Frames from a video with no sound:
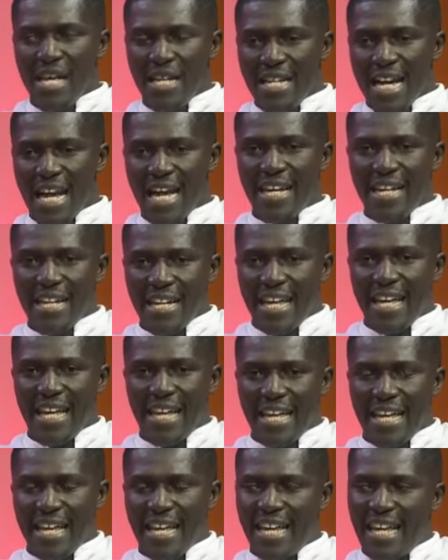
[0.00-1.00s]
Now,
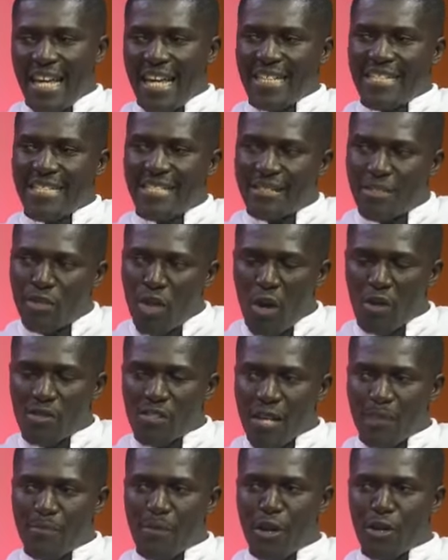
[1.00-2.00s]
it
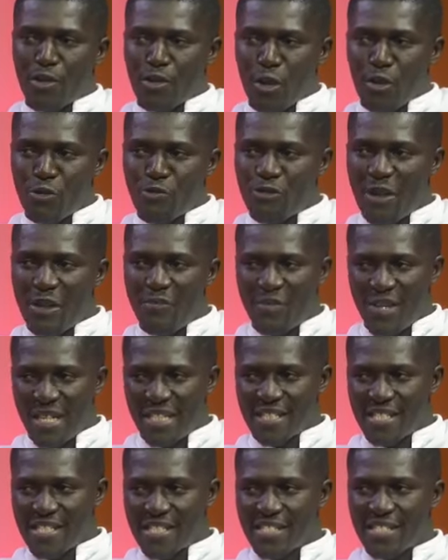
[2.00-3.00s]
talks about your
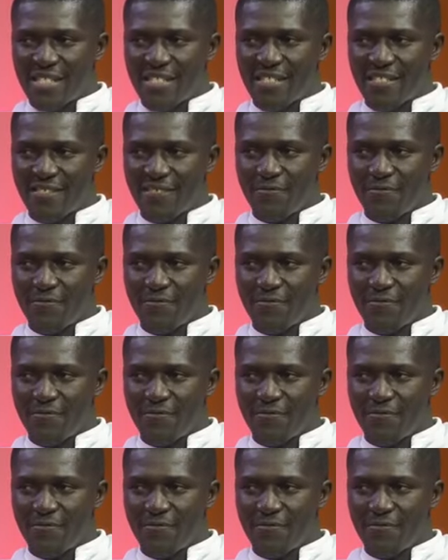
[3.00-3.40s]
reverence.